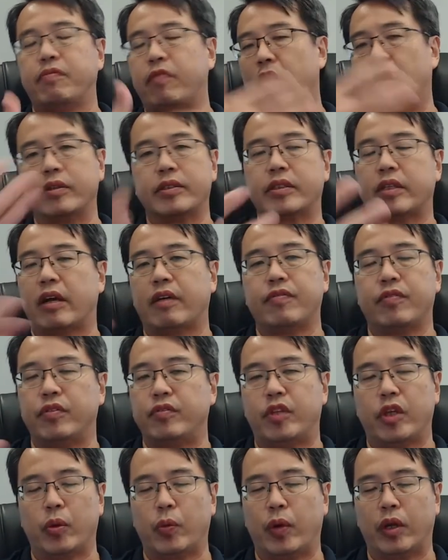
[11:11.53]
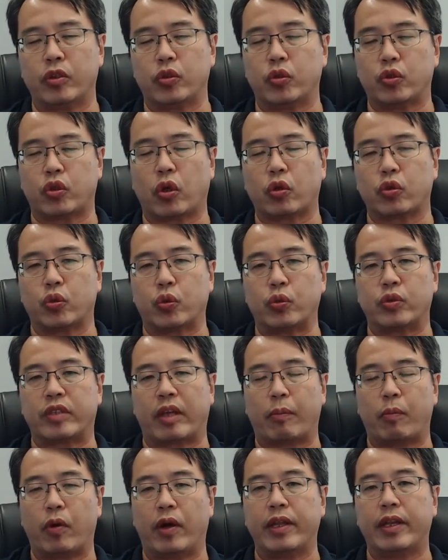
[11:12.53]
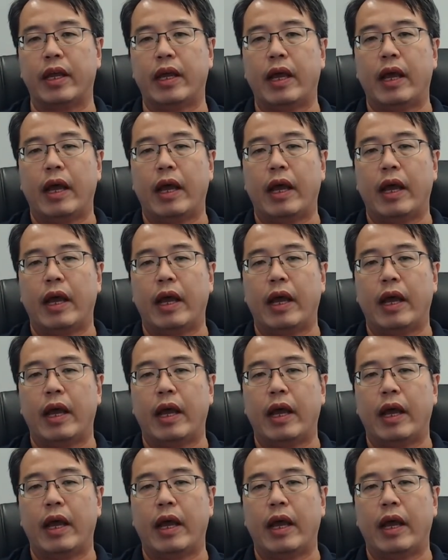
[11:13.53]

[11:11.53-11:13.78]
for our staff, if they want to talk to someone